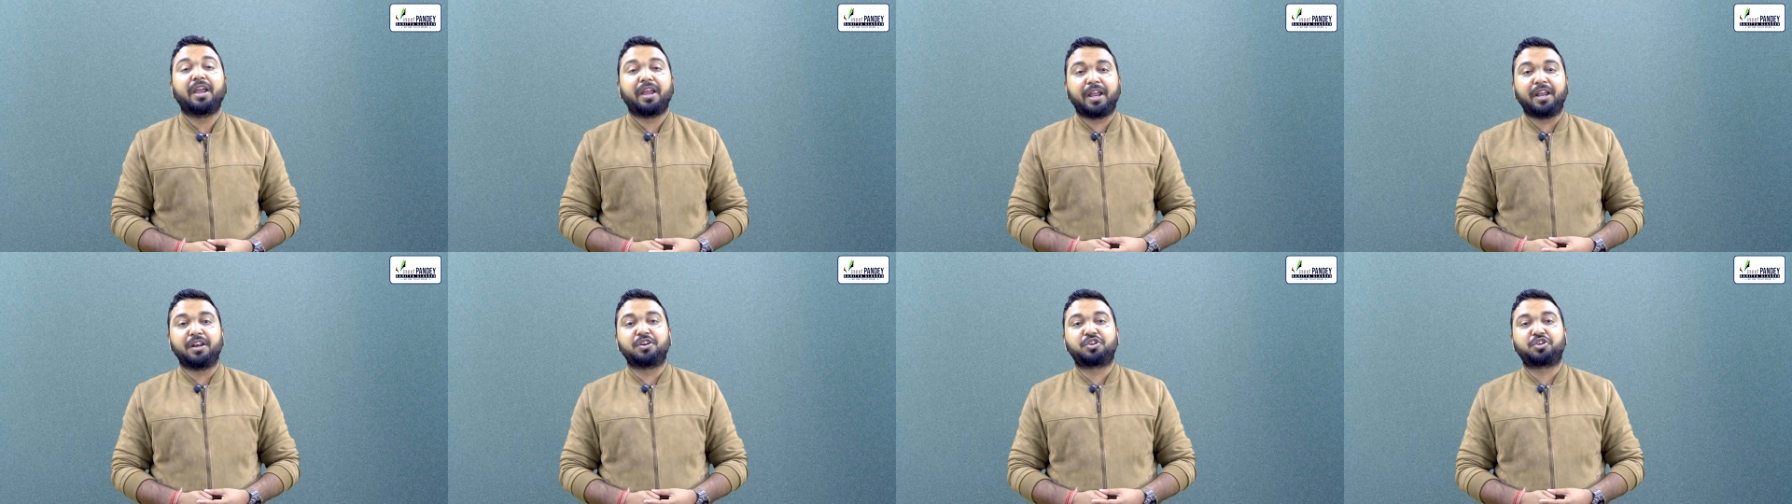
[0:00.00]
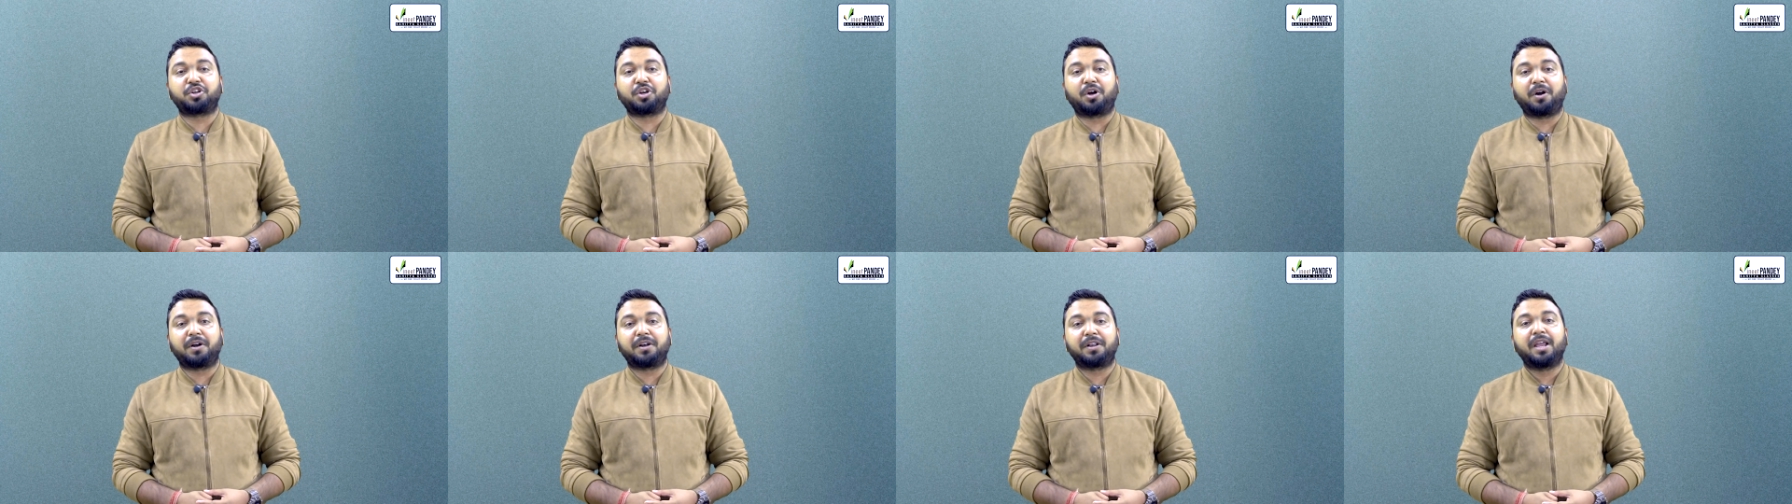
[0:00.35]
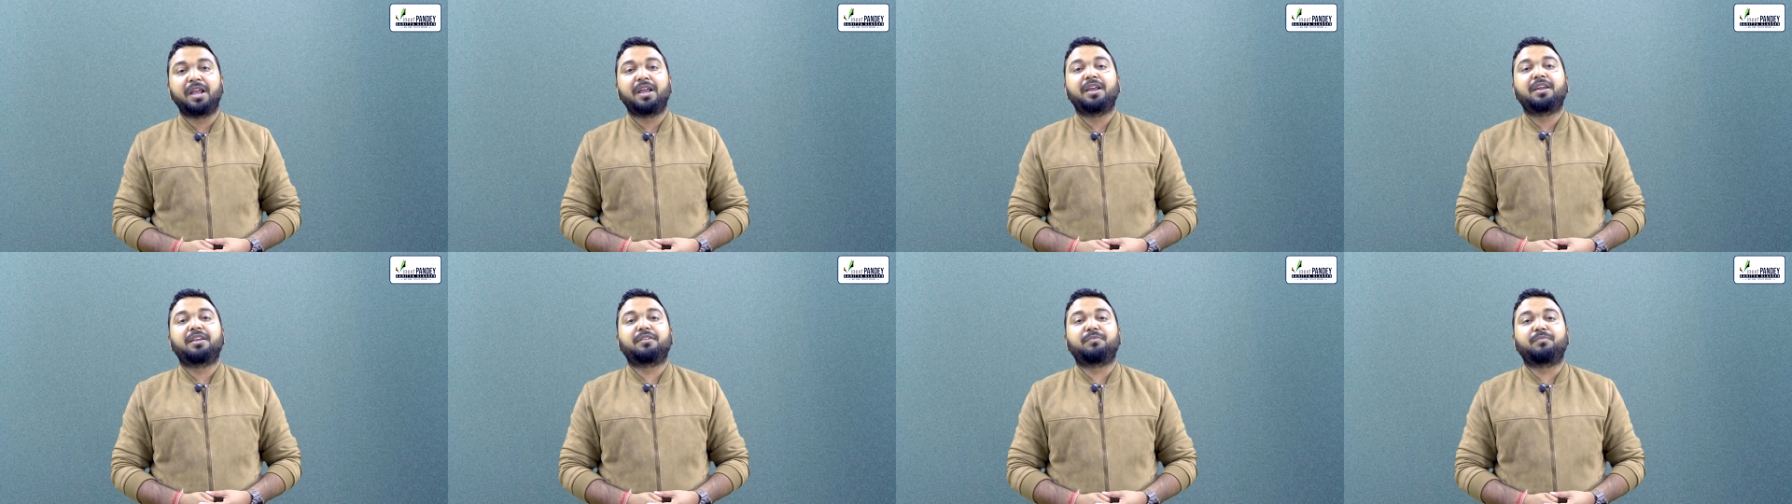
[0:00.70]
In short,
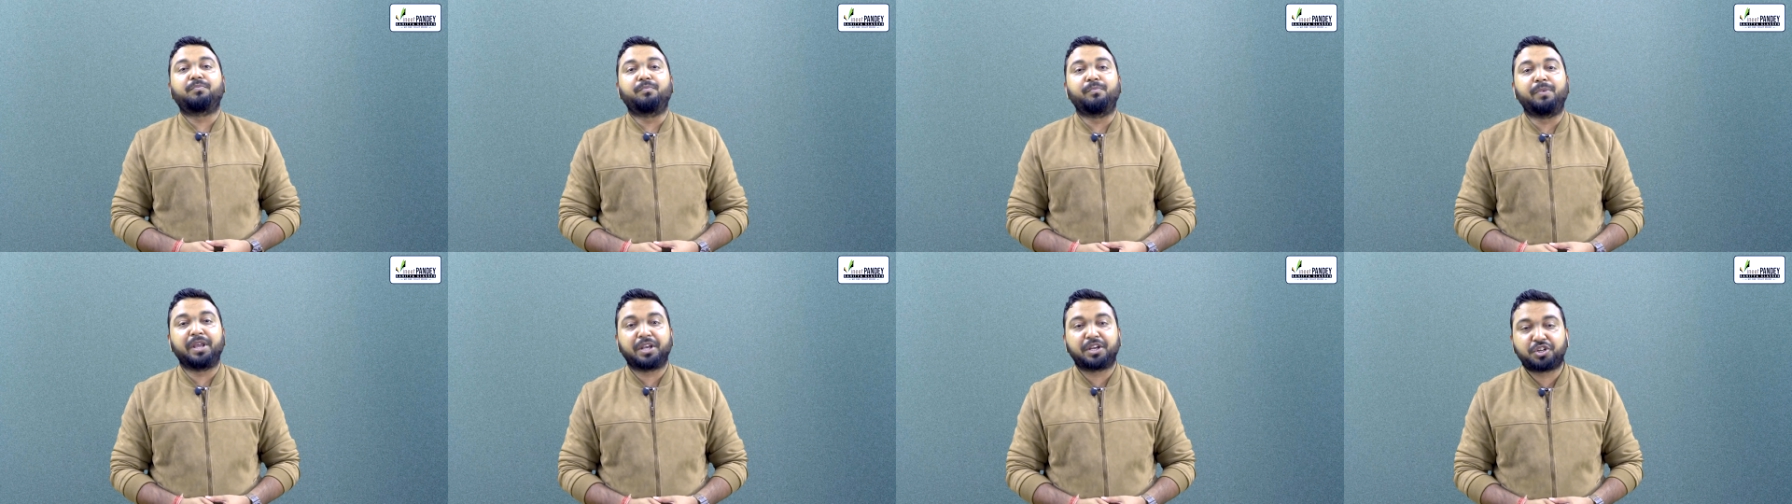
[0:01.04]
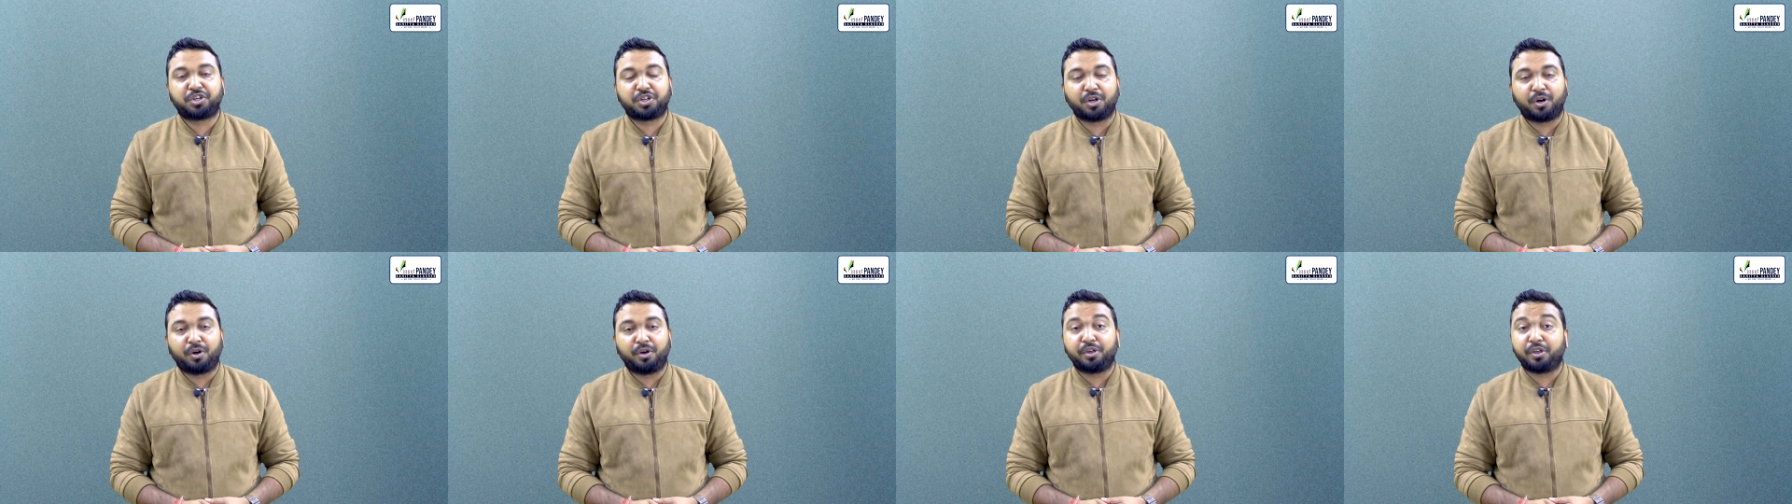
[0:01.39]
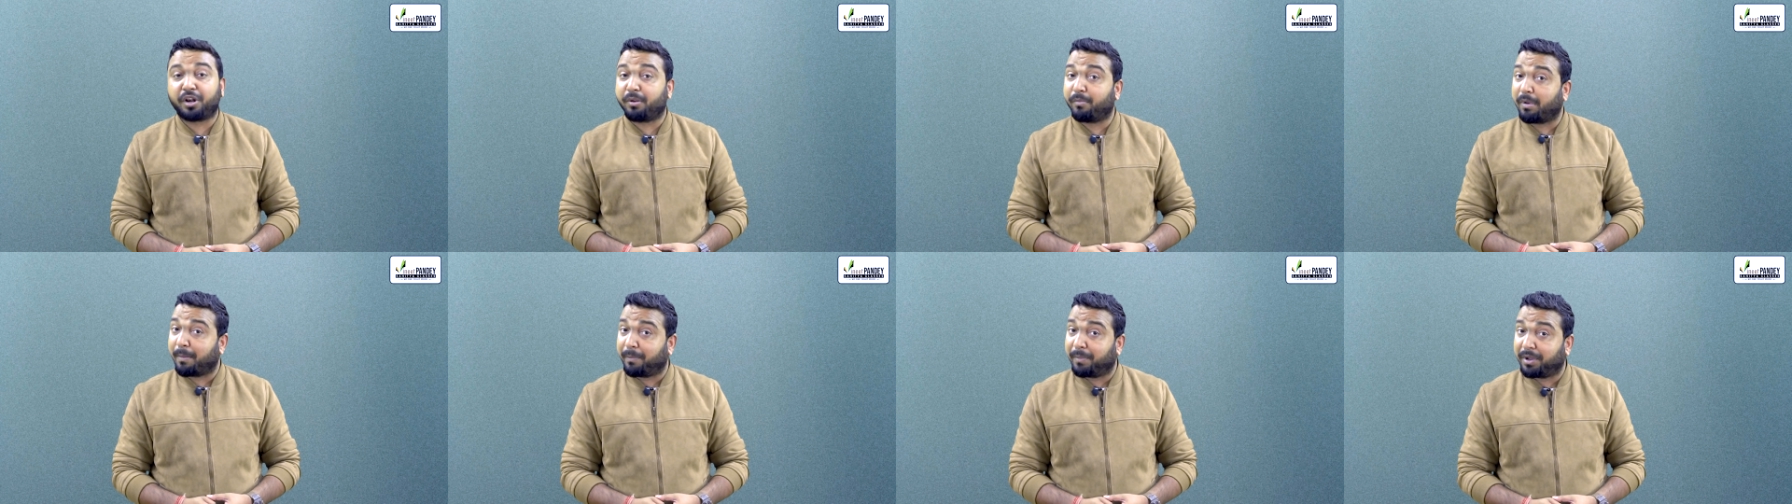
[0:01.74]
Make sure you
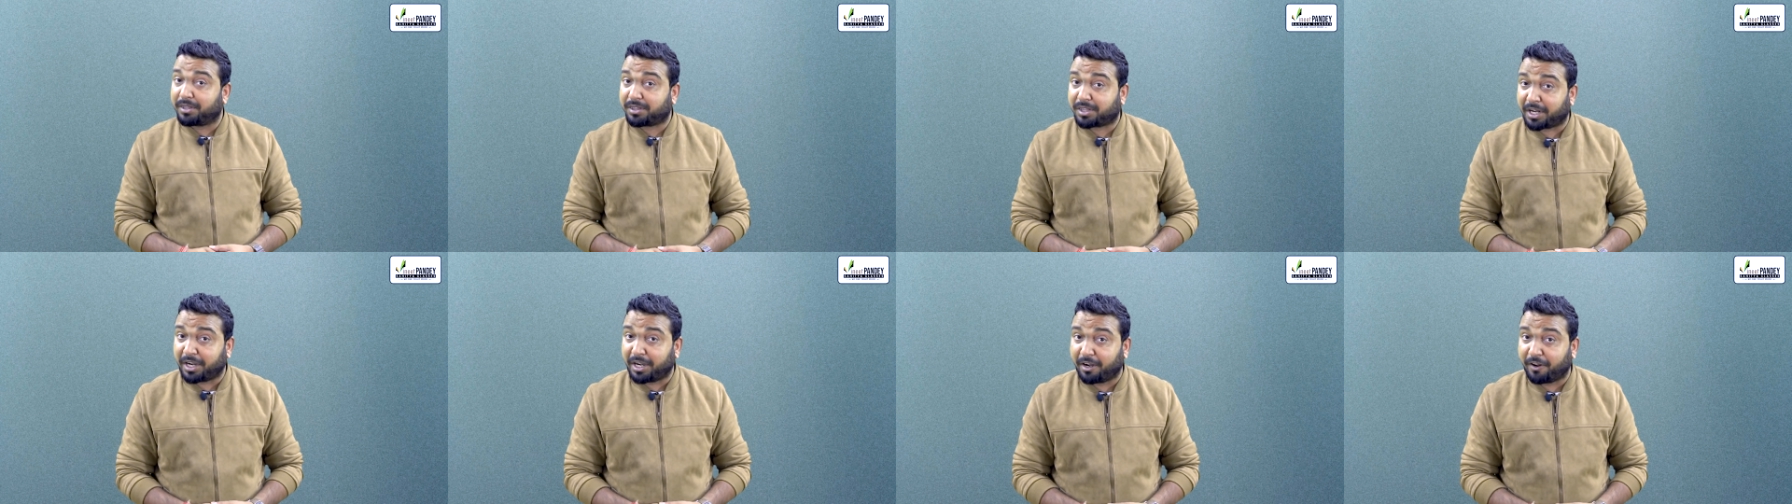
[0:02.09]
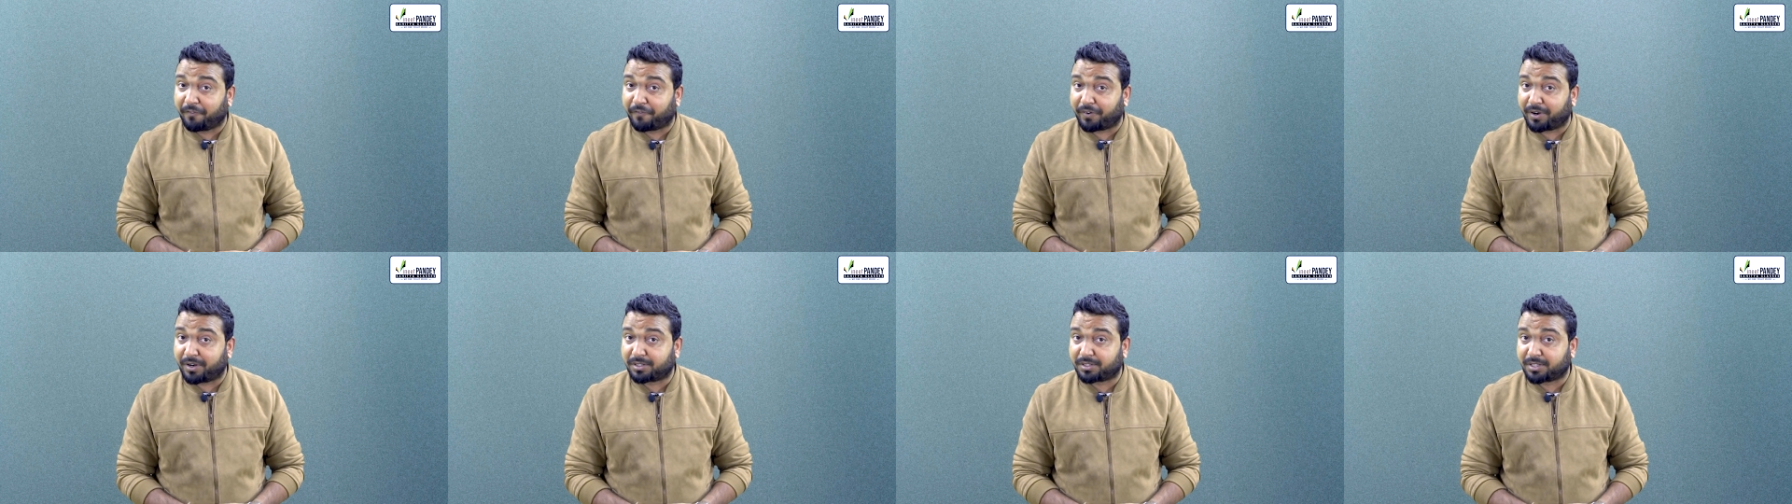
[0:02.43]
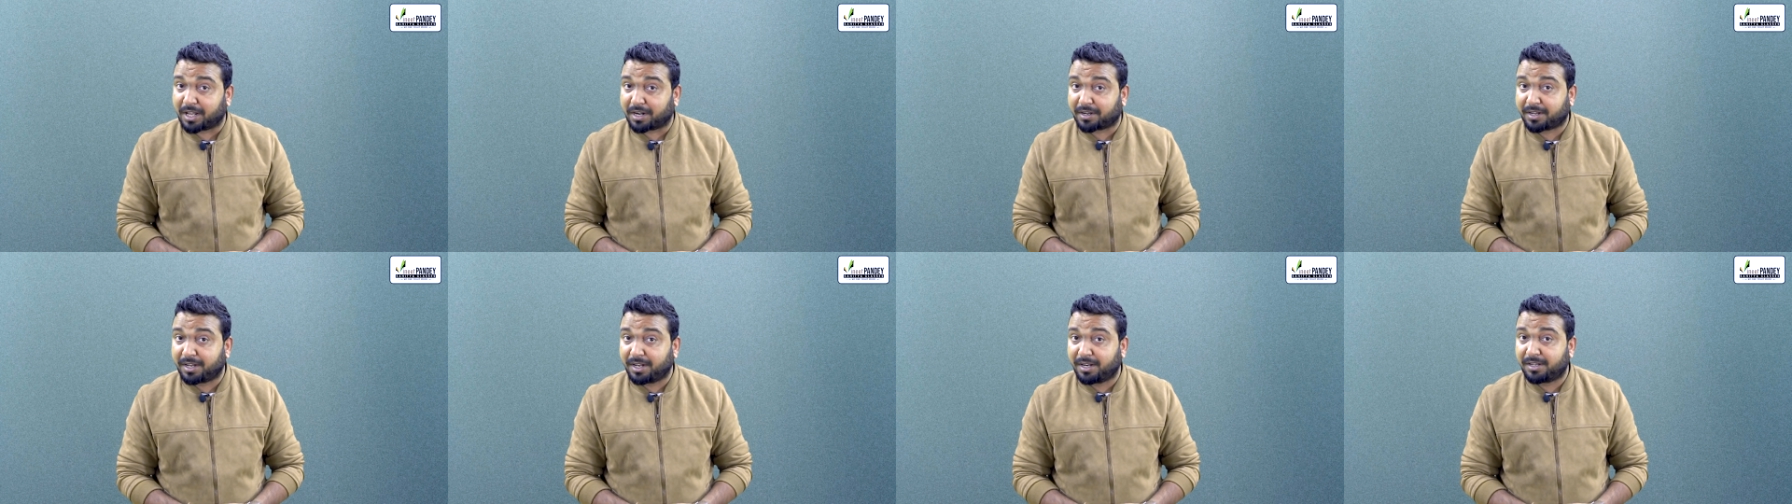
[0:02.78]
remember three different
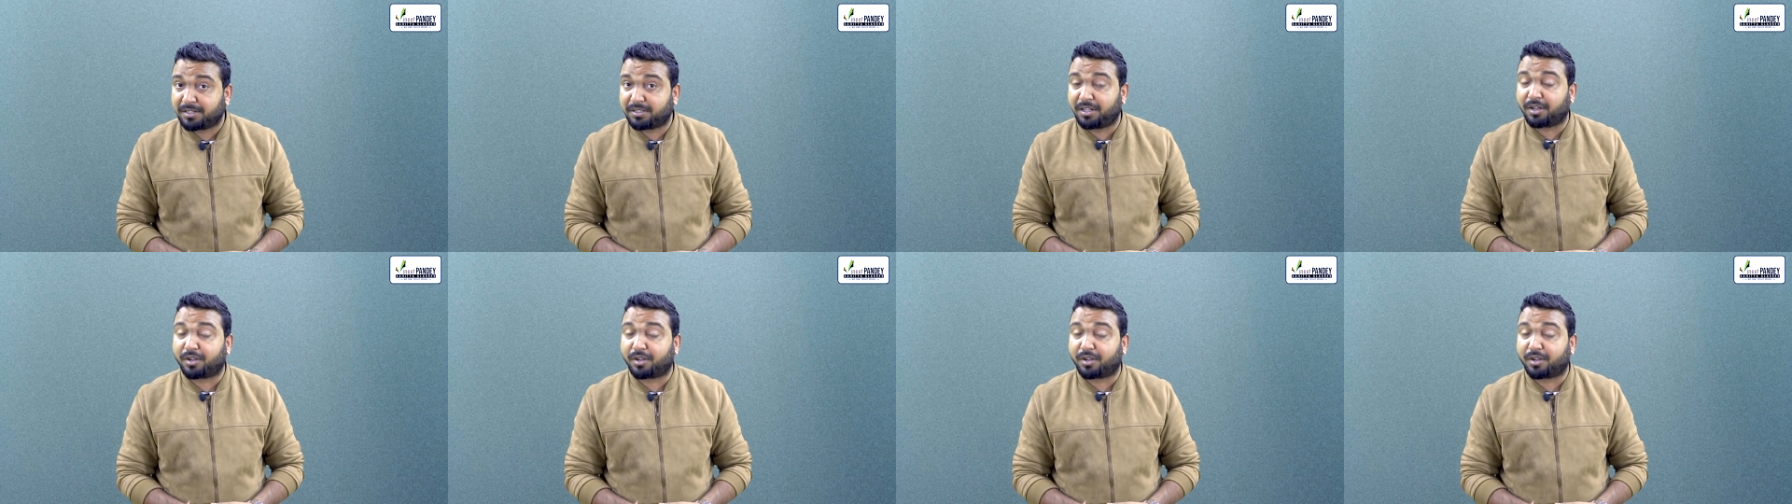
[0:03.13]
circles.